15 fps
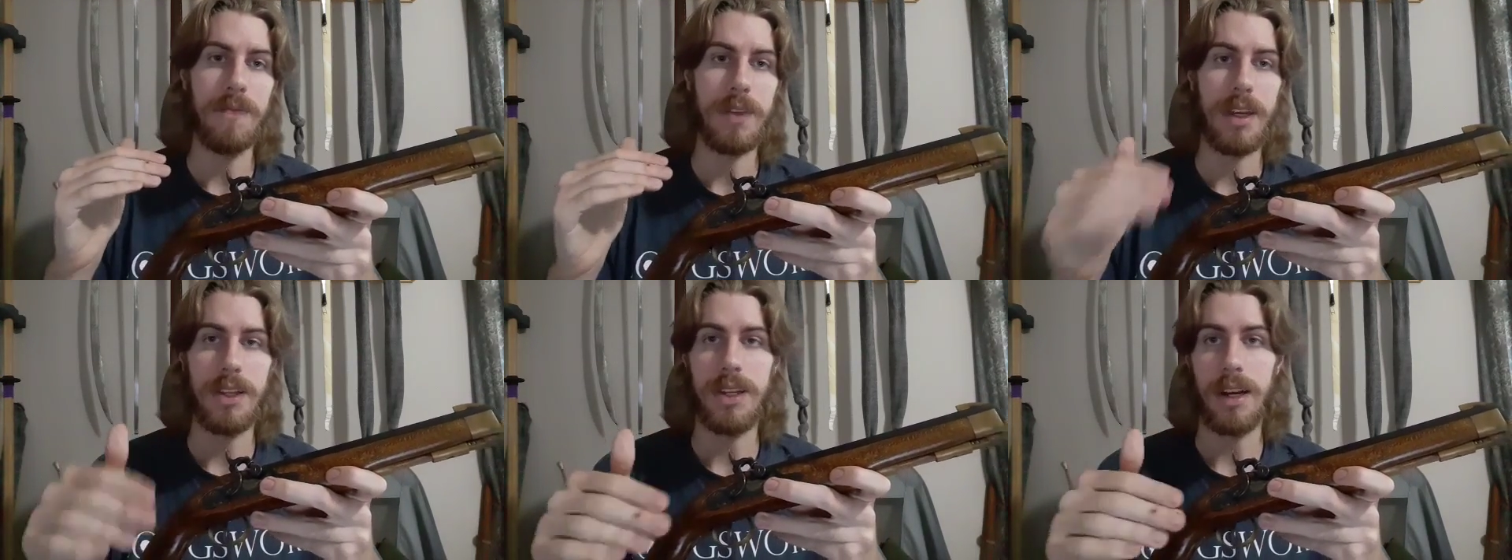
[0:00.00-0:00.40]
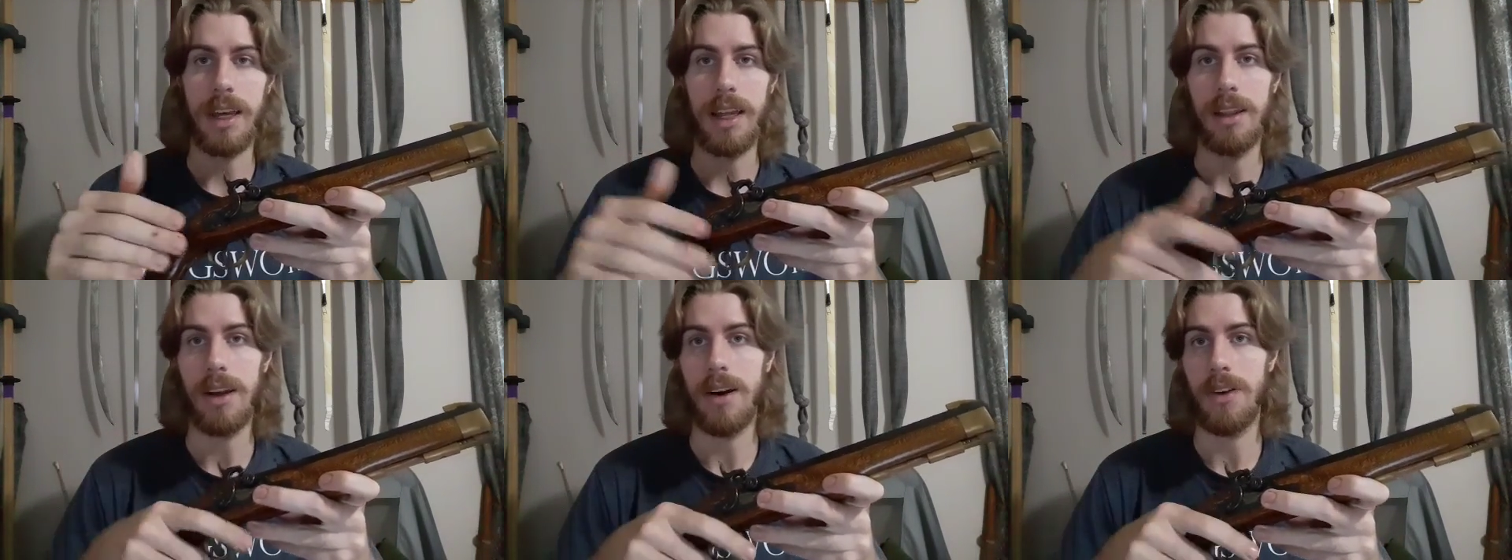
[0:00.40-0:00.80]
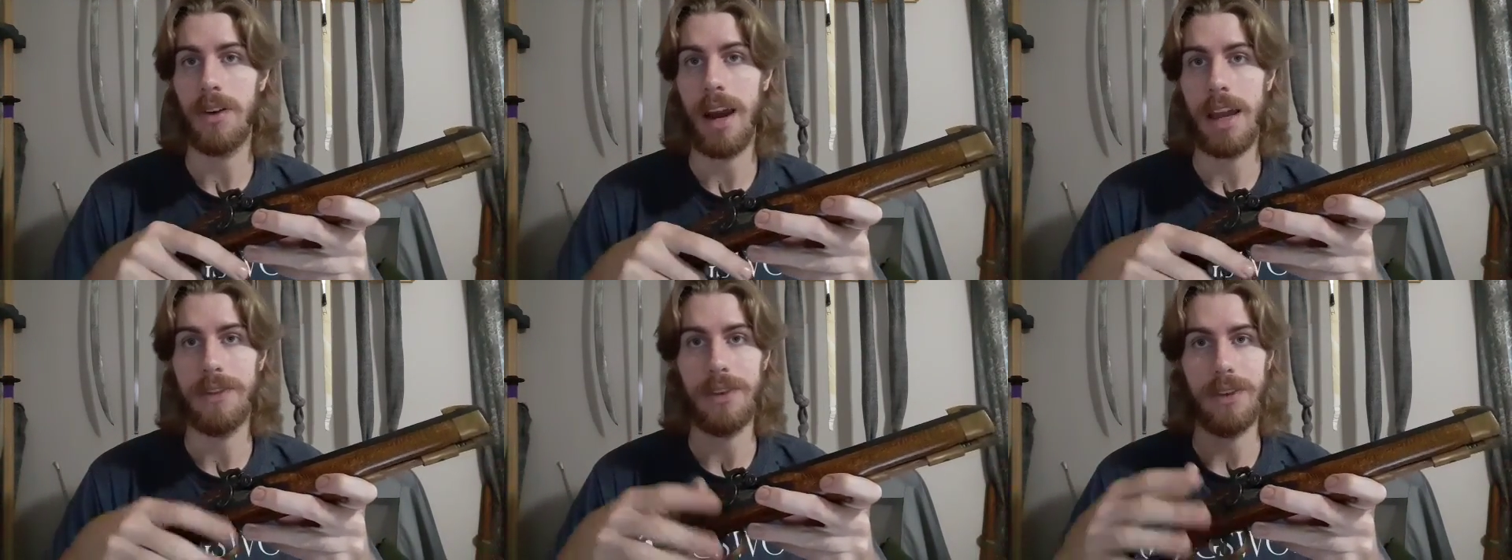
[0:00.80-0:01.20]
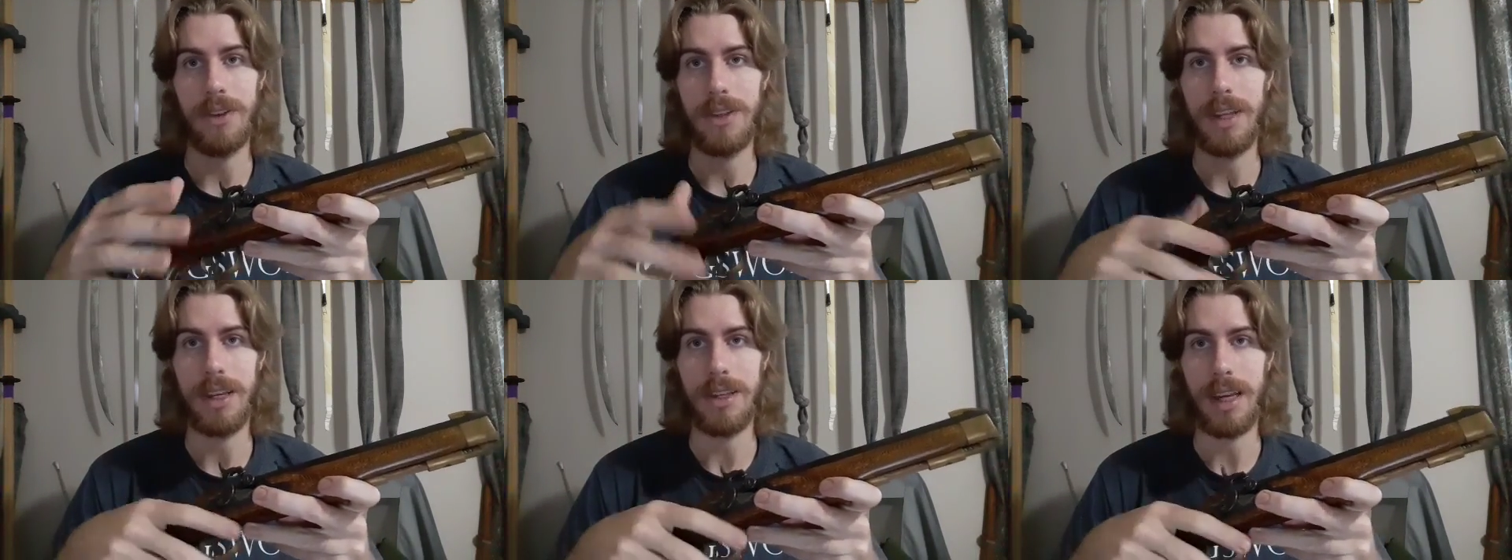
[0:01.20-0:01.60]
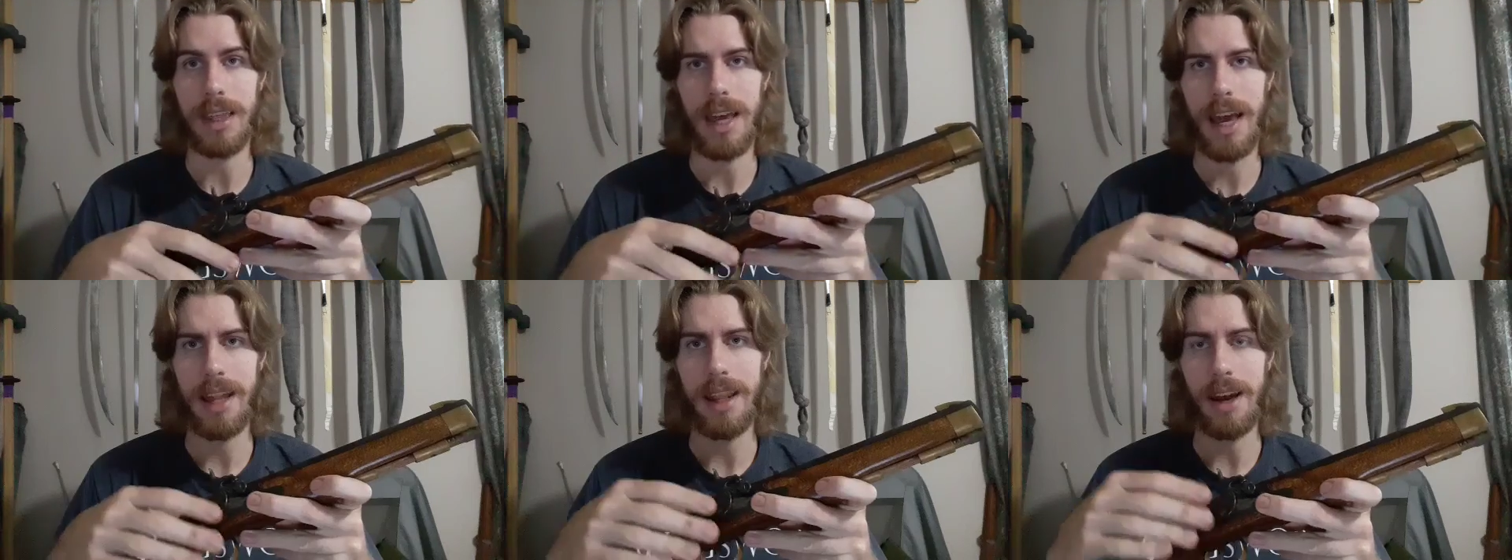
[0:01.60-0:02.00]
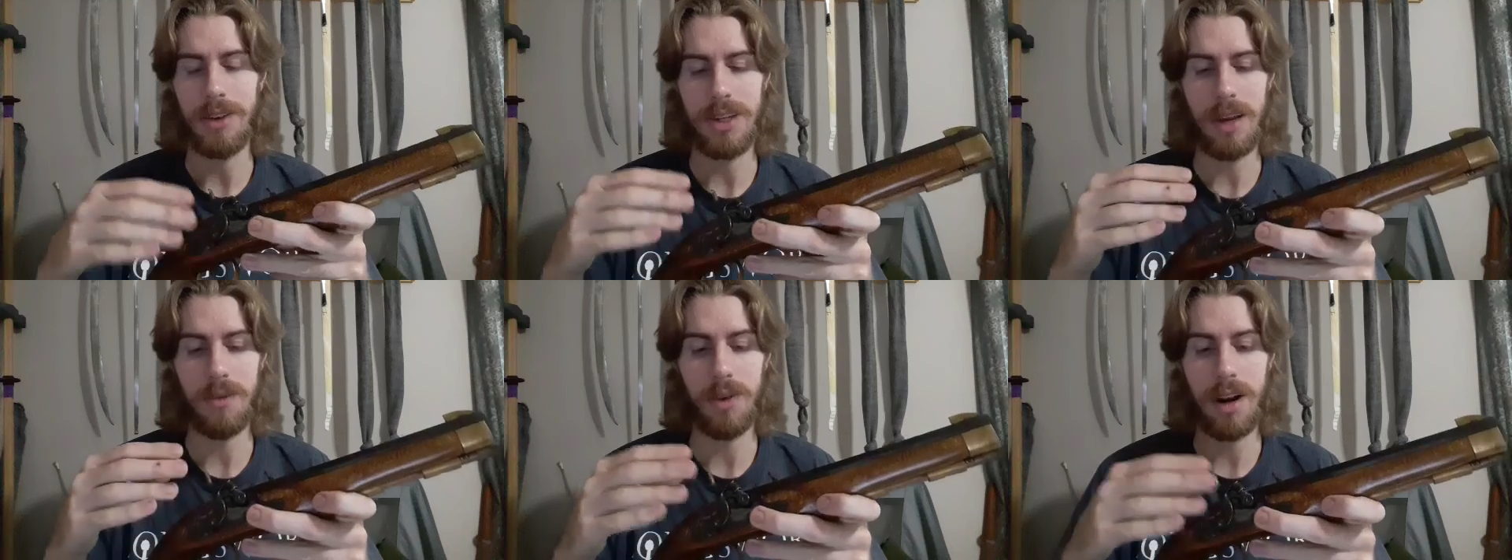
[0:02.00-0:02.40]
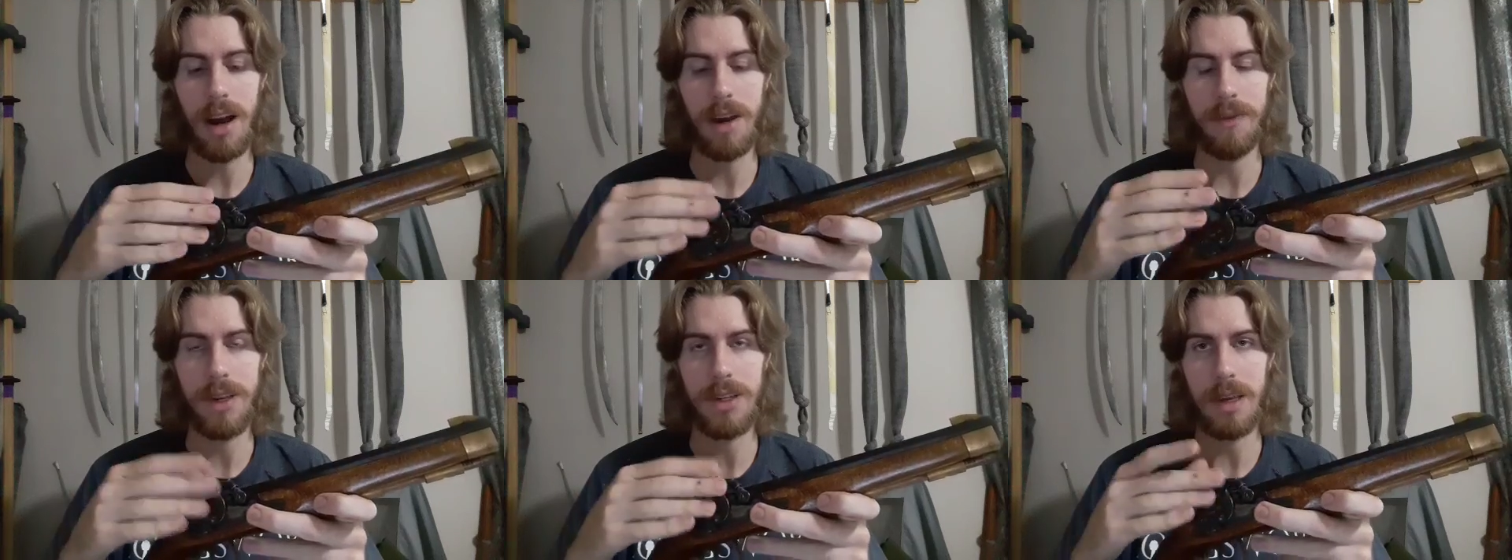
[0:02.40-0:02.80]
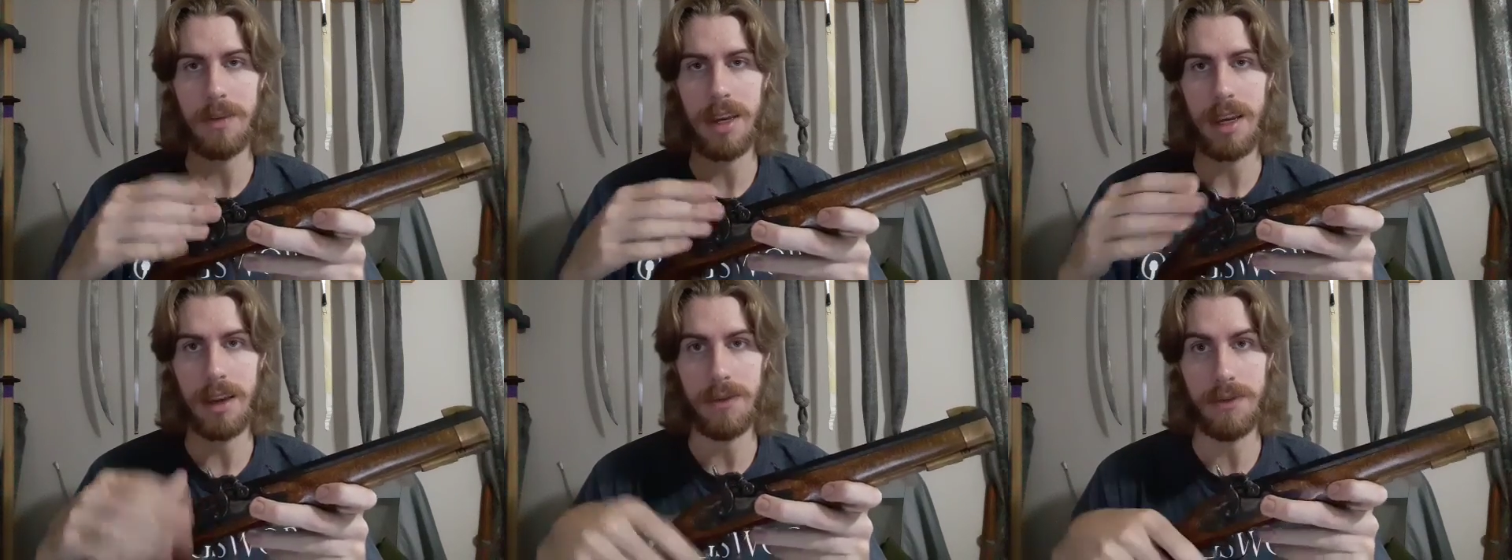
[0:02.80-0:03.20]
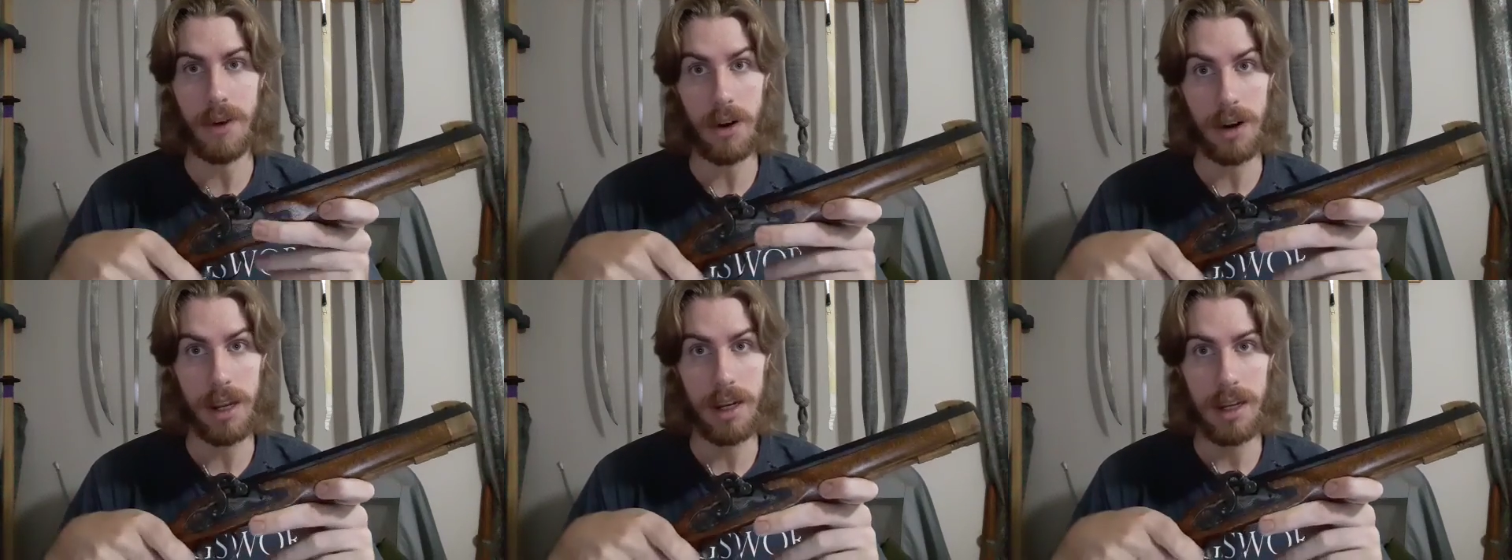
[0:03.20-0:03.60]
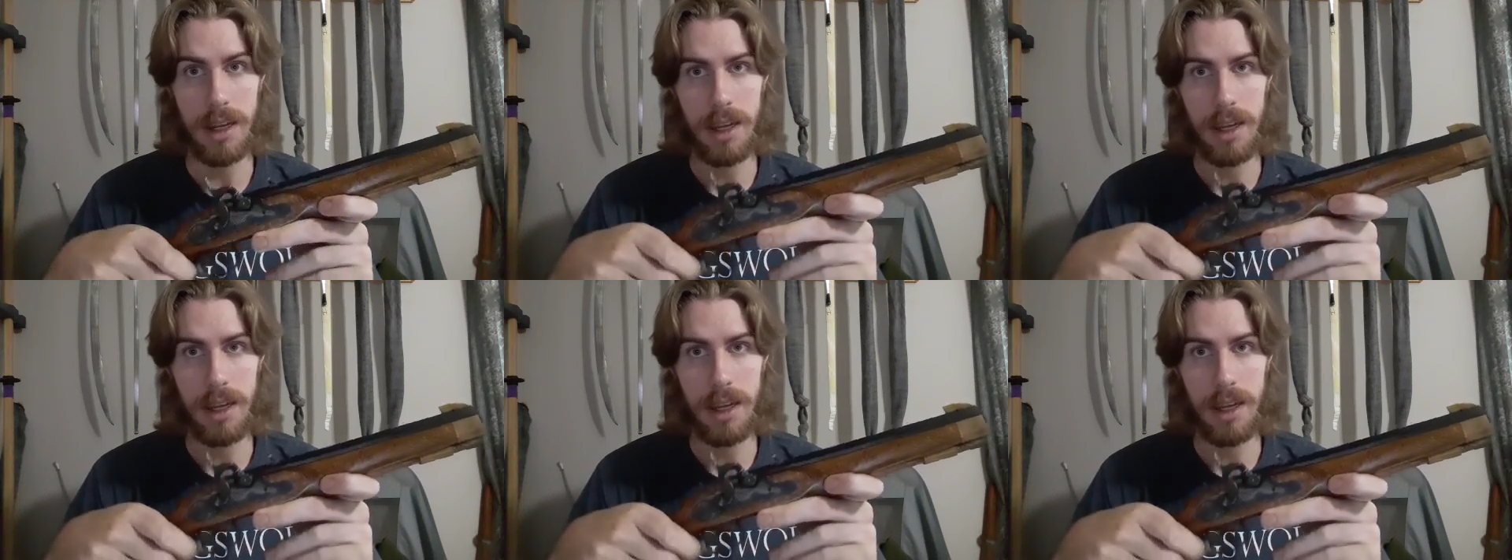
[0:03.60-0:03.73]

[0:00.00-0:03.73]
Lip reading: Kentucky long rifles, things like that. Now, some would obviously be converted